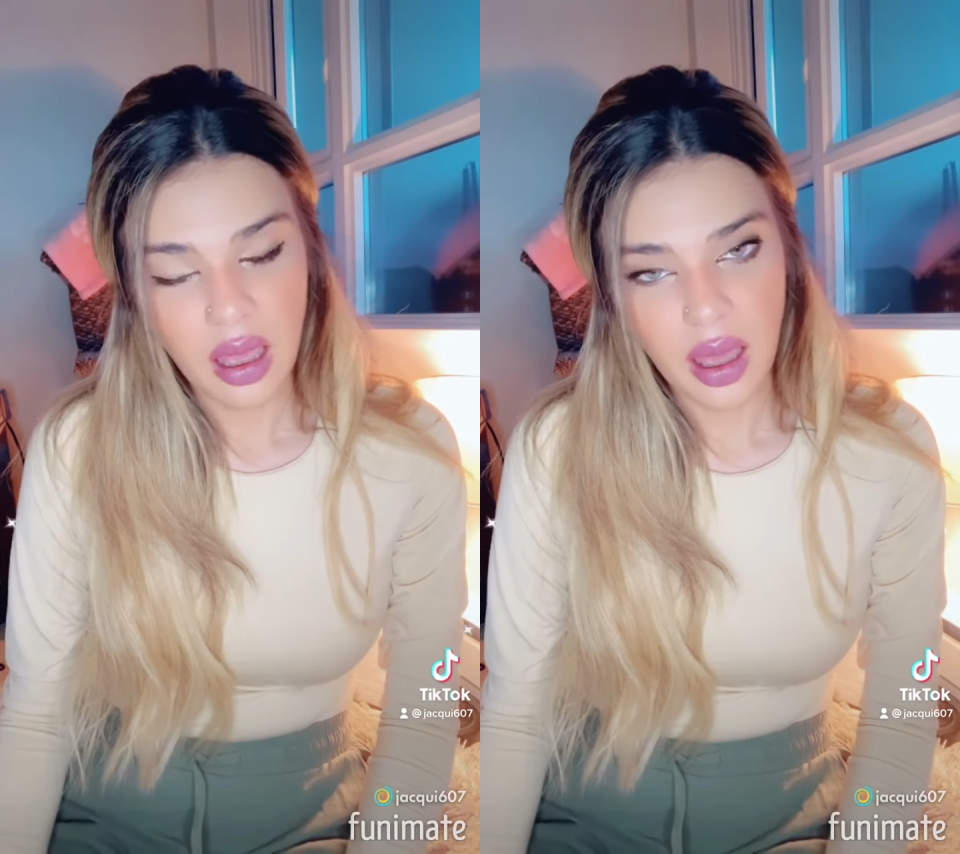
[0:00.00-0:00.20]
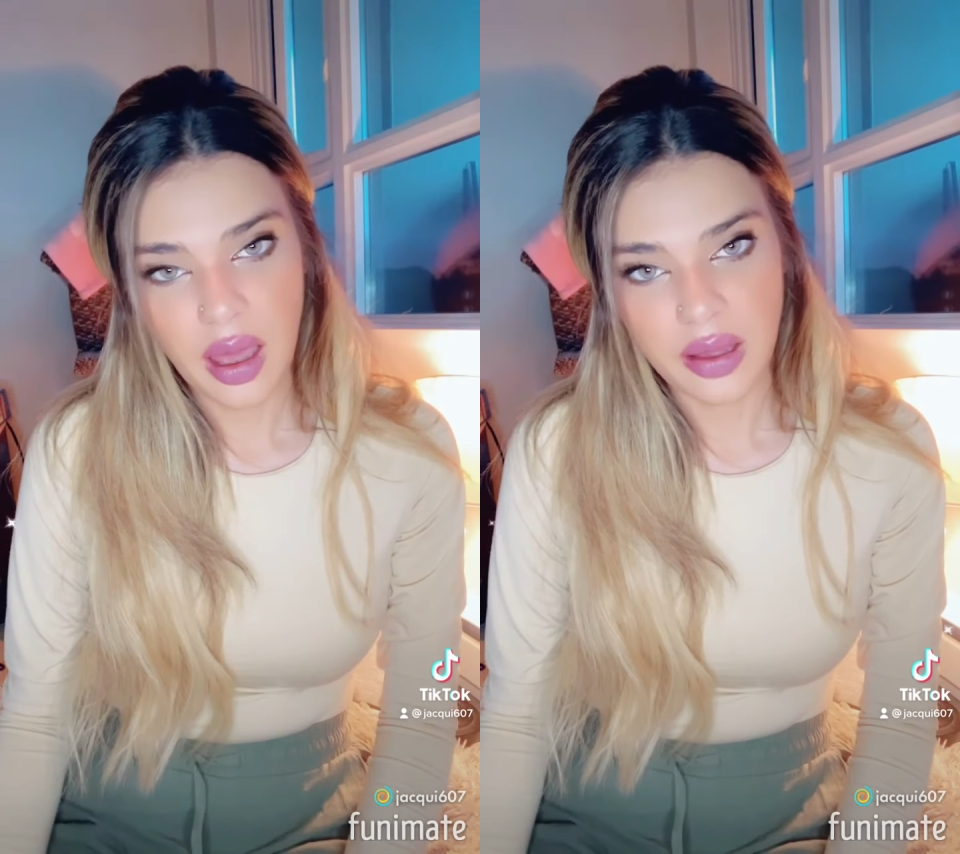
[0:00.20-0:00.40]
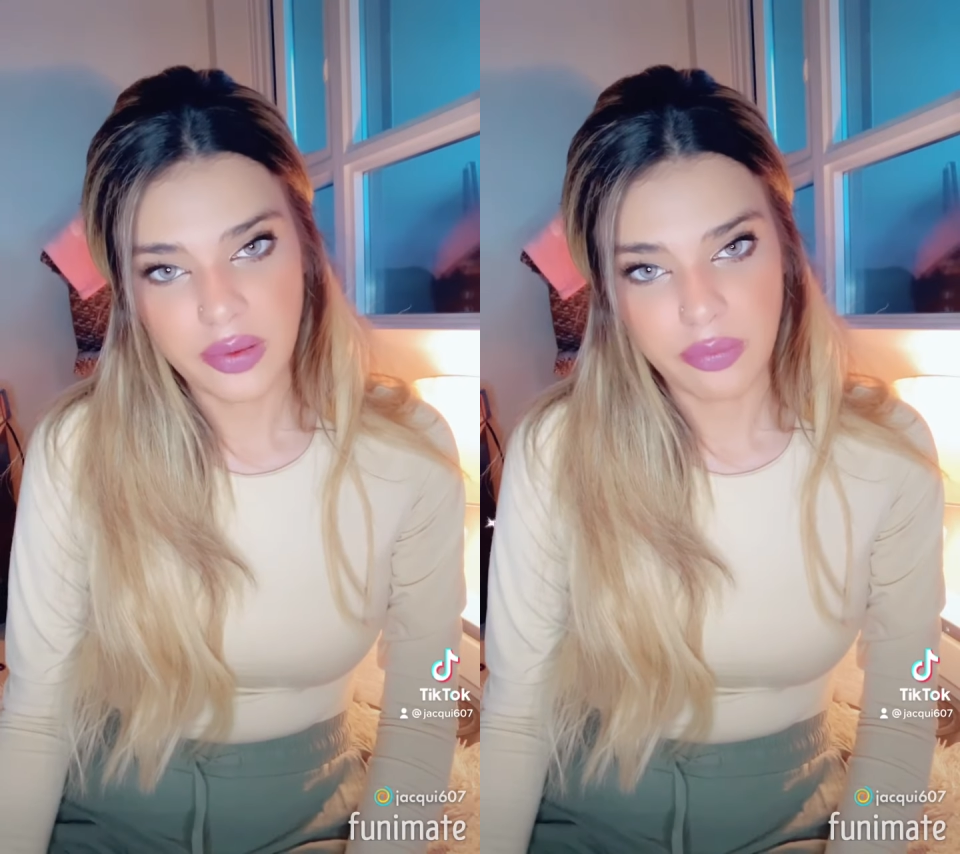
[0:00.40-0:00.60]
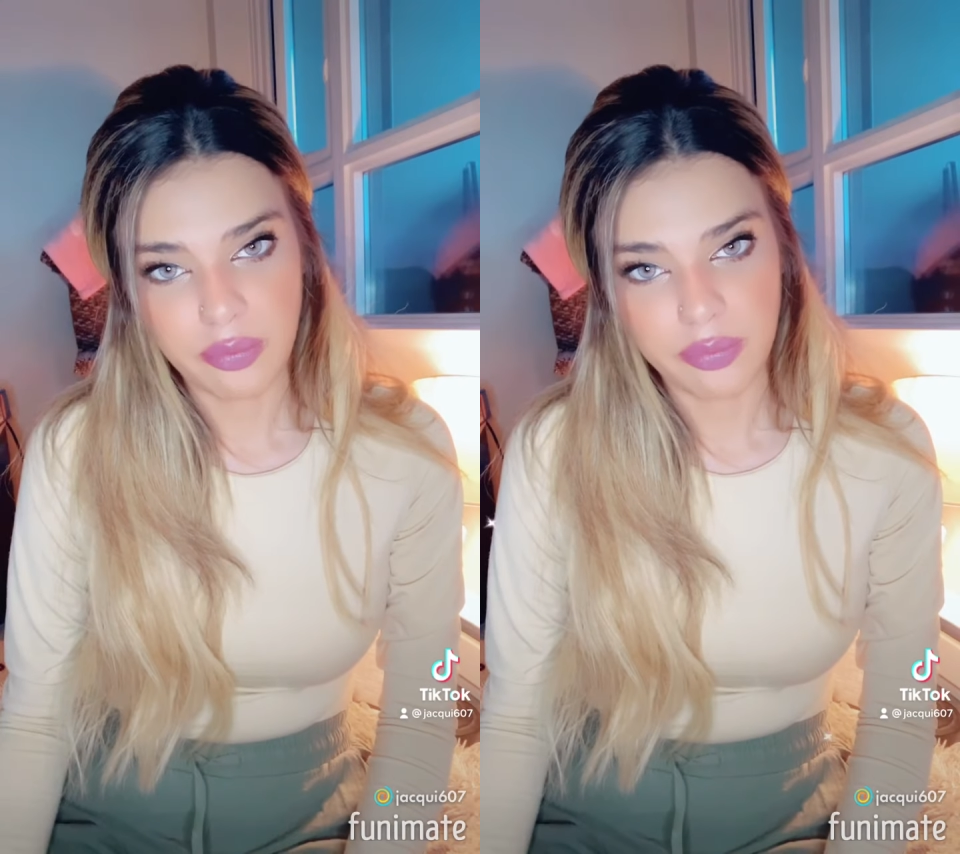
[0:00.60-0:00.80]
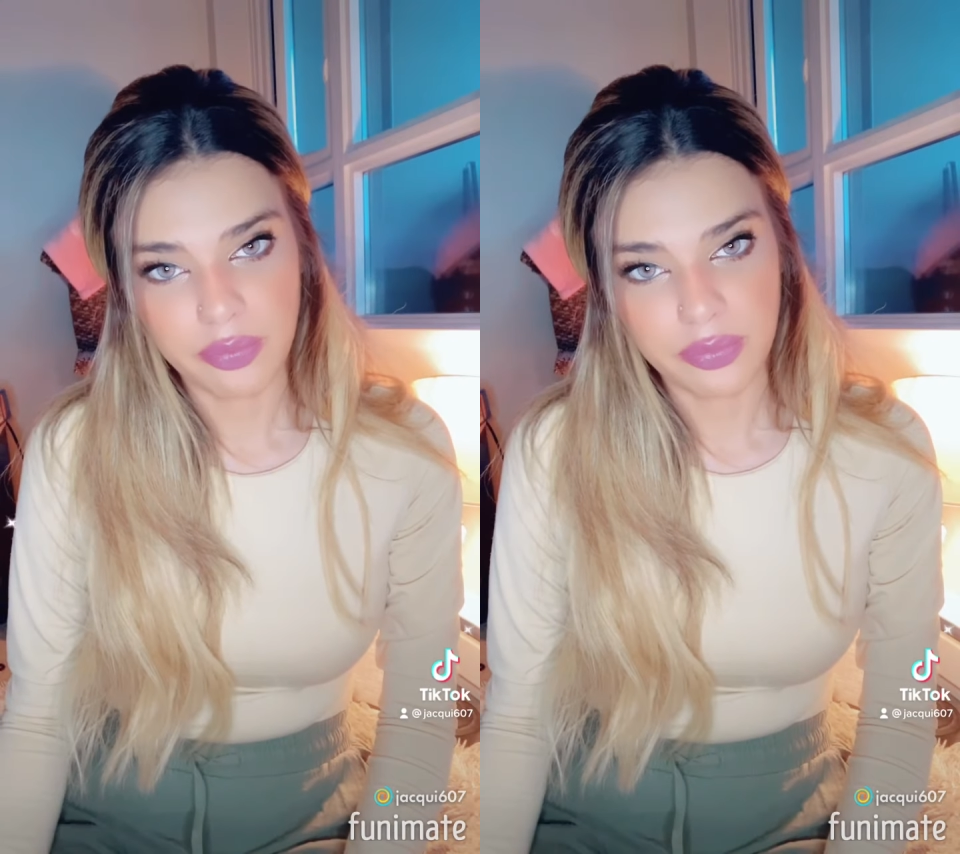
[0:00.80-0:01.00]

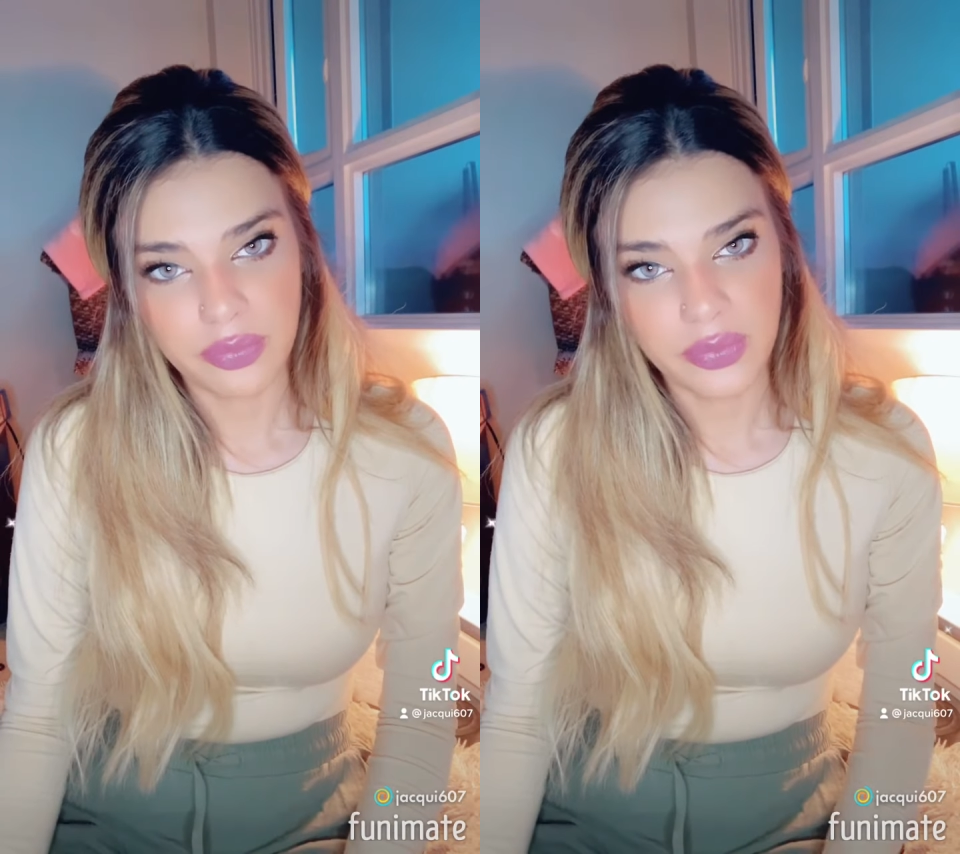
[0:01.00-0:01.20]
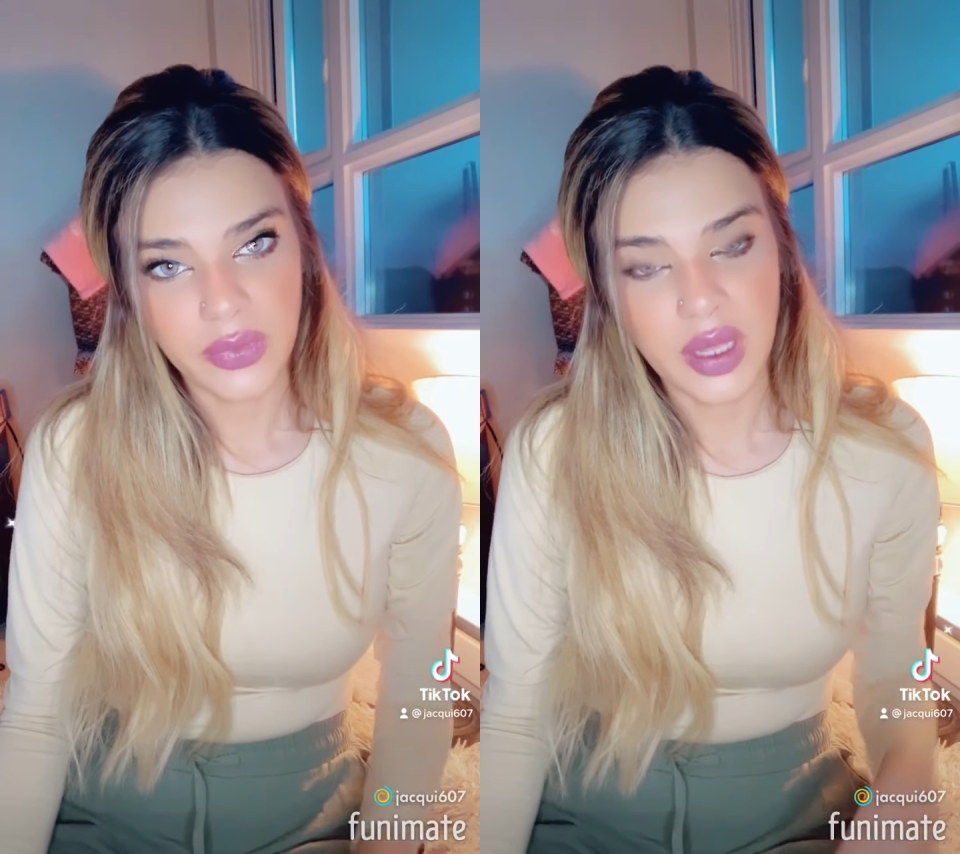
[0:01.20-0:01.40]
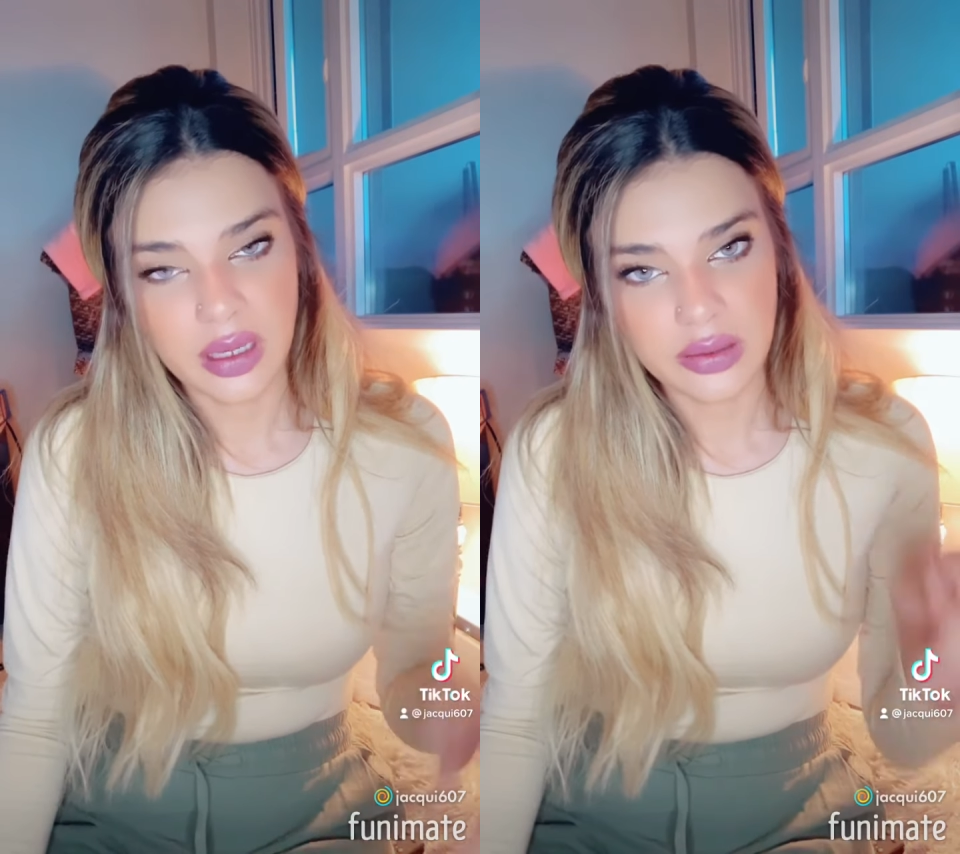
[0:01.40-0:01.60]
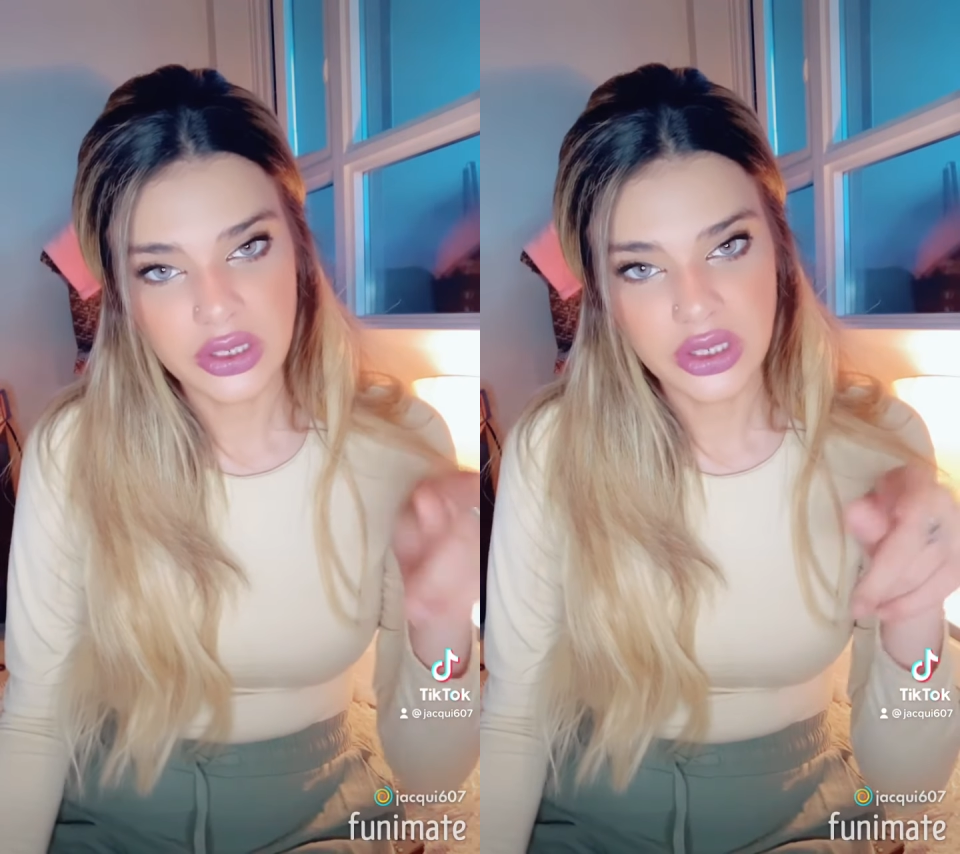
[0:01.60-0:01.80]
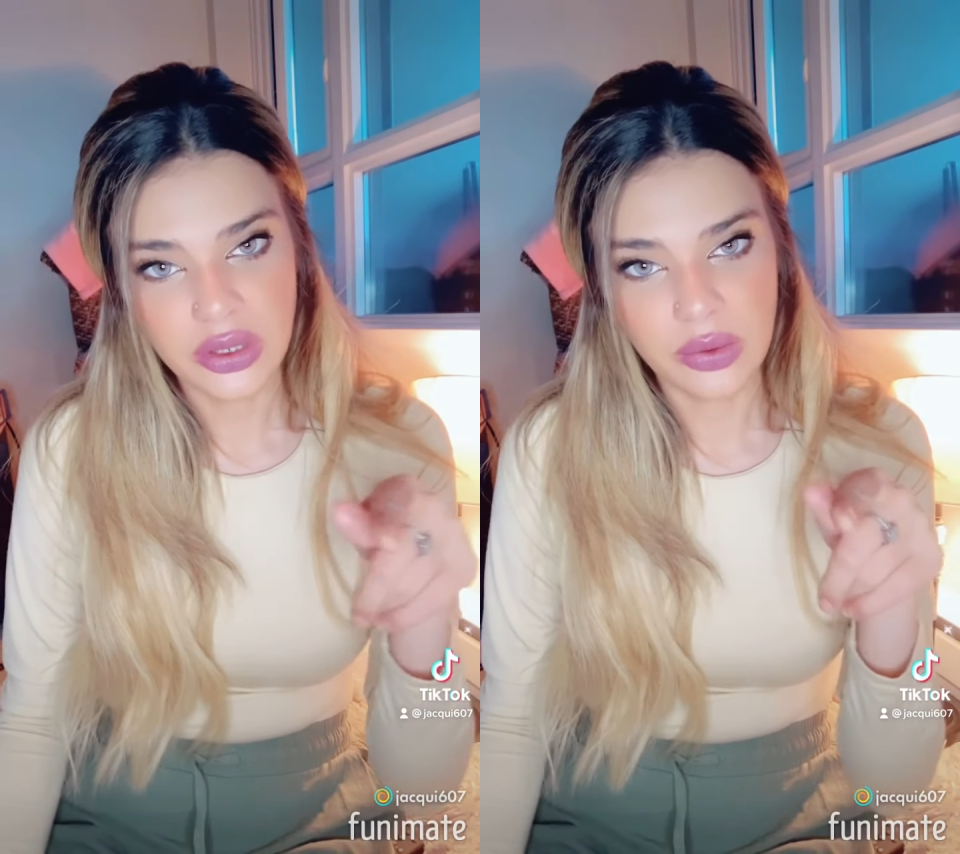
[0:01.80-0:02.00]
that I'll
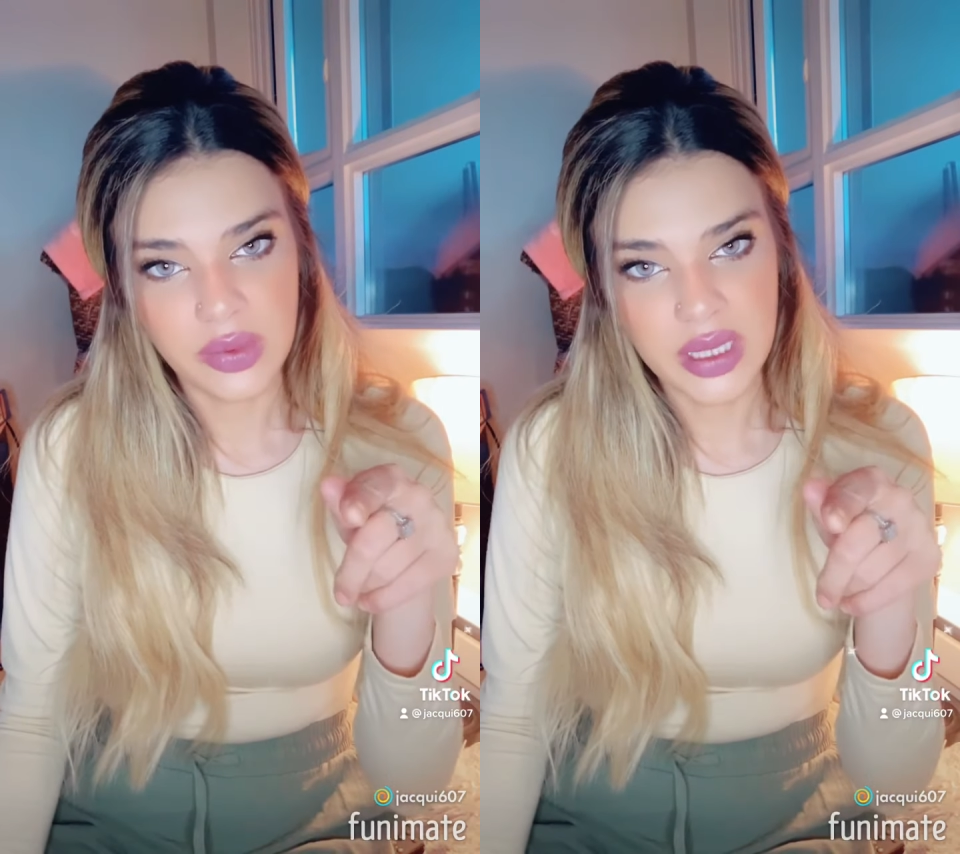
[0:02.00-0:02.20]
show